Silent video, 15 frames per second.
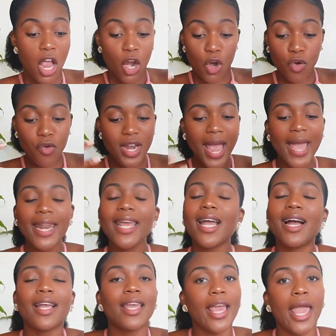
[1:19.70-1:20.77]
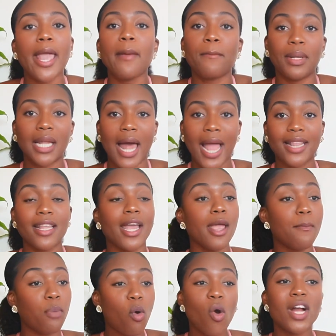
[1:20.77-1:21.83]
creating a game plan, the
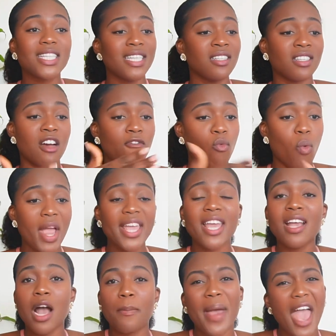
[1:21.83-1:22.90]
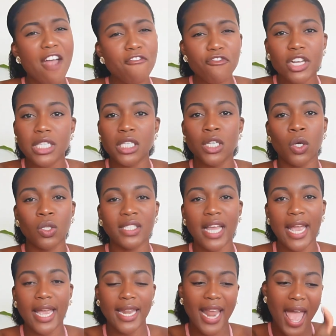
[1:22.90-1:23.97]
importance of waking up every single
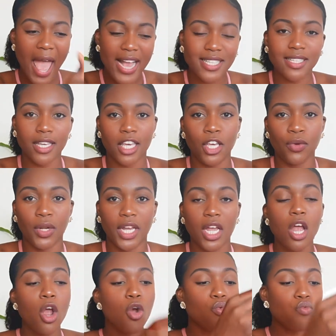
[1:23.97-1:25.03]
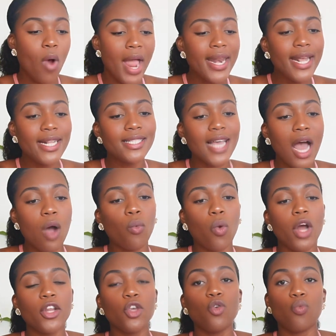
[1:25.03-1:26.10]
day and executing, writing down
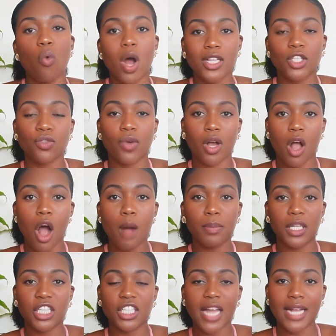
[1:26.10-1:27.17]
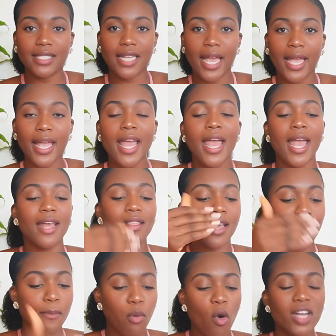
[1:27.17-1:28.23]
what you want to accomplish that day, and the
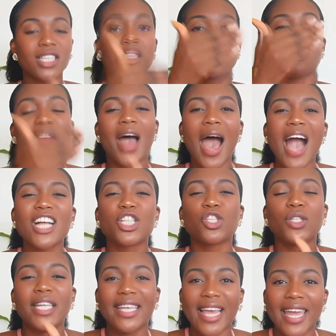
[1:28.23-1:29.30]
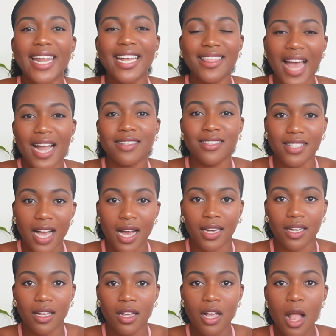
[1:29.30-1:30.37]
importance of actually getting that
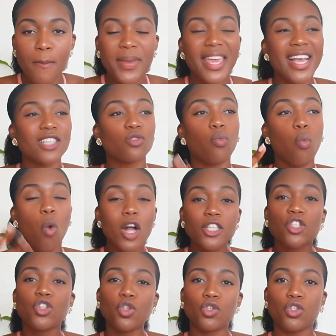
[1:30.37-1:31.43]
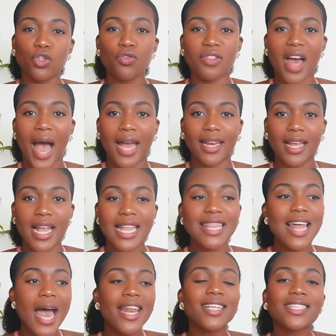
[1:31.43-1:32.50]
done. Because once you do that,
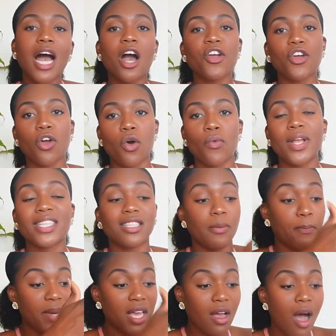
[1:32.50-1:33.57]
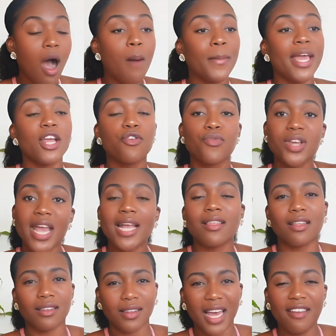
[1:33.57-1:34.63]
that is how you're going to become and create the
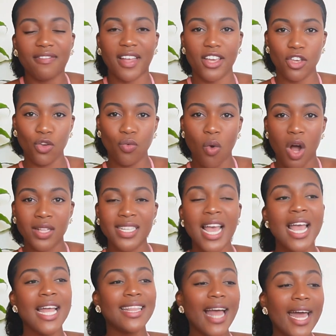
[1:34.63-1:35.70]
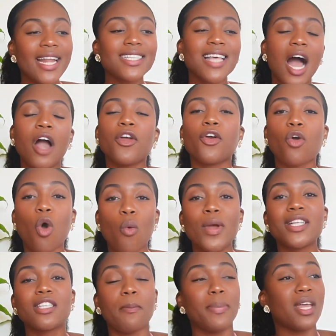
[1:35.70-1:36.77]
life that you want. That is how you're going
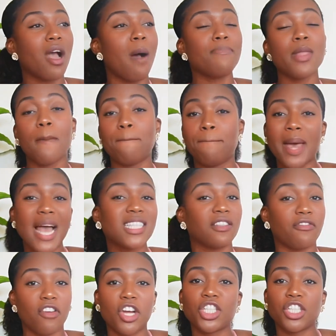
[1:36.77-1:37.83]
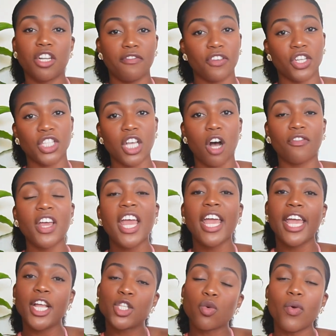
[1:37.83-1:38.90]
to become the best version of yourself
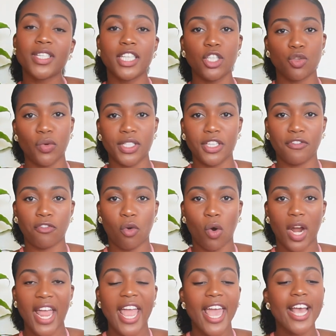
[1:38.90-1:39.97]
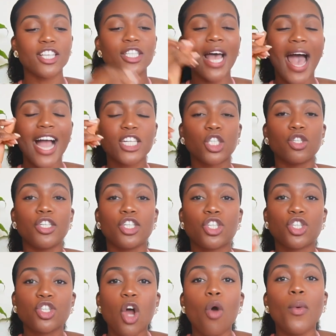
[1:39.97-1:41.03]
in 2024. It's actually
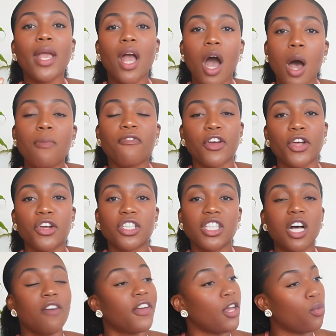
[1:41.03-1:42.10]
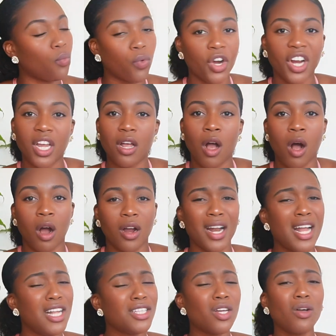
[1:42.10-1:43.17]
showing up for yourself and working hard.
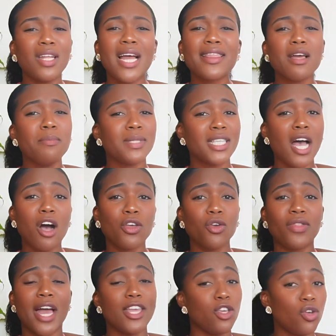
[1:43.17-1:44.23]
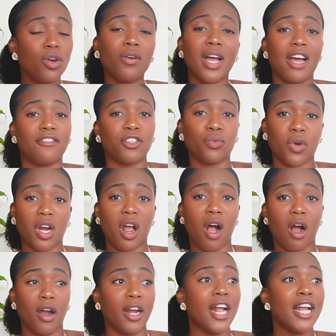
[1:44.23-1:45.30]
Don't let them tell you that you don't have to work hard.